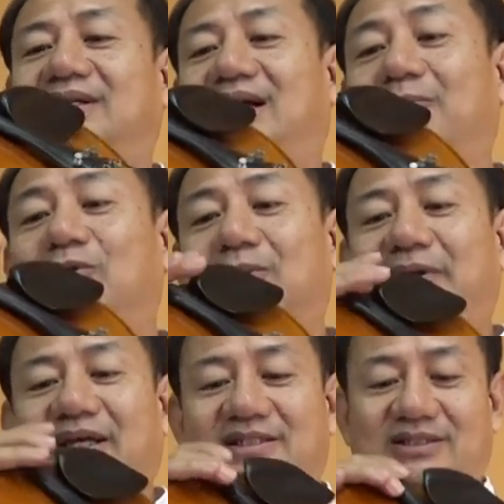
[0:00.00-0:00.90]
I put a
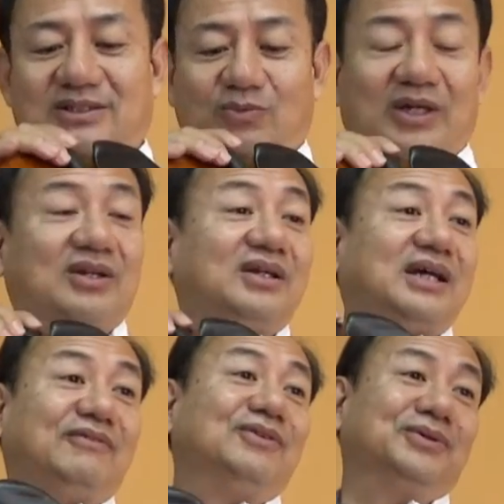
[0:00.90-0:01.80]
place where not
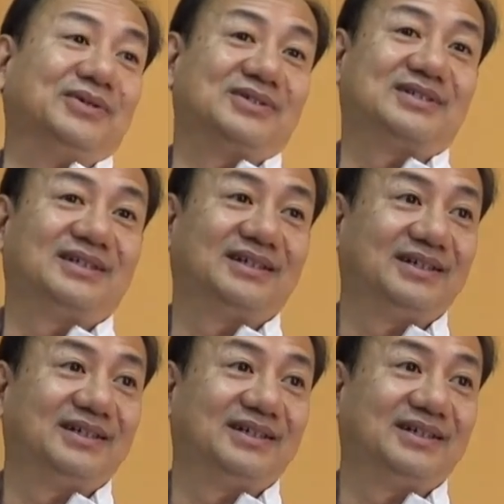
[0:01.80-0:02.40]
have nodules.